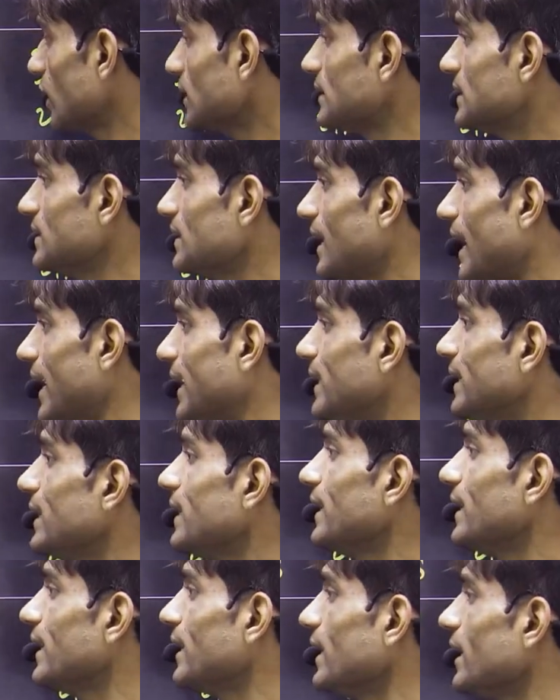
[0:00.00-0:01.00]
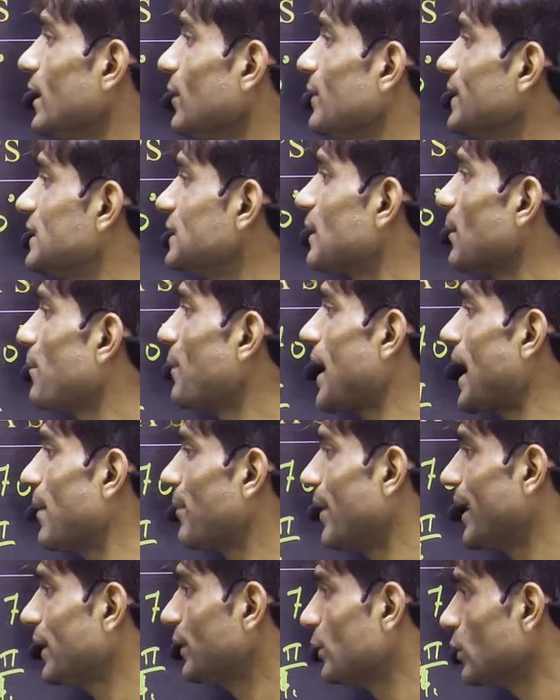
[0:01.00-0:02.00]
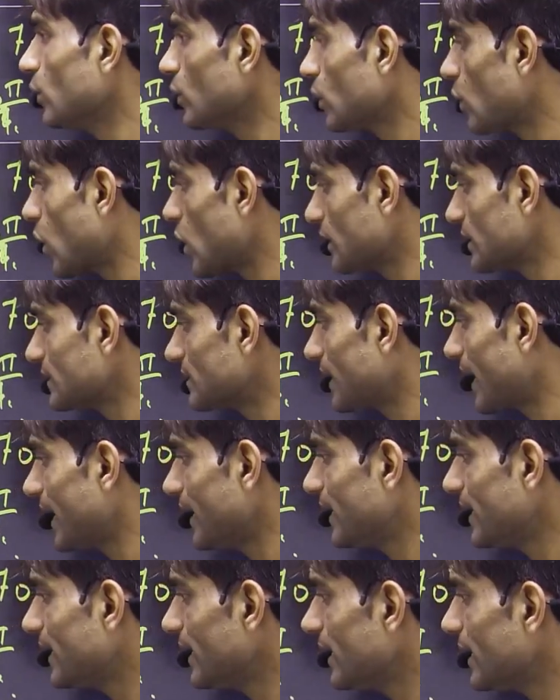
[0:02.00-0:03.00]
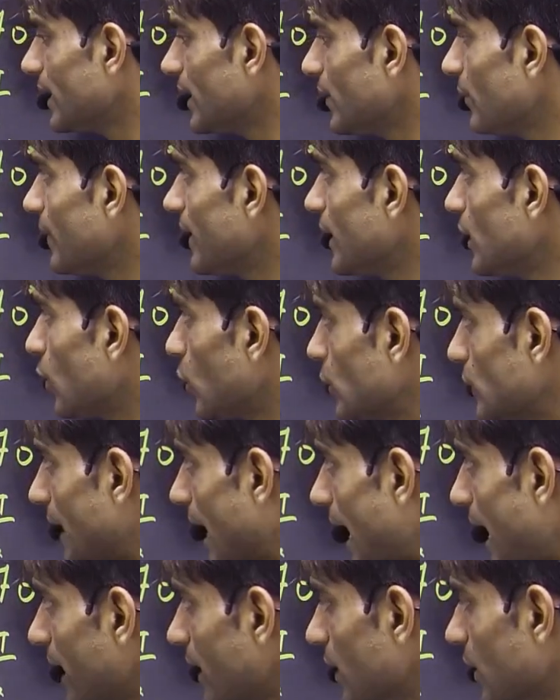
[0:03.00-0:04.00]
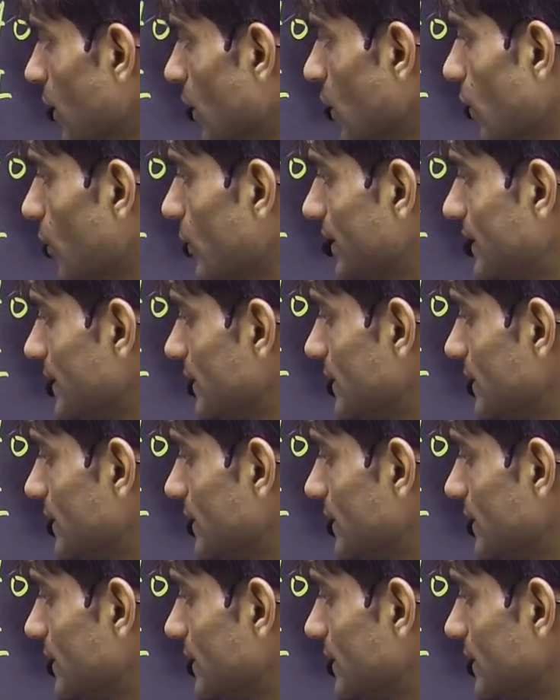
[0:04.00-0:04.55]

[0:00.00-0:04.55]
90 degree which is a pi by 2. Cos 90 degree we know that which is a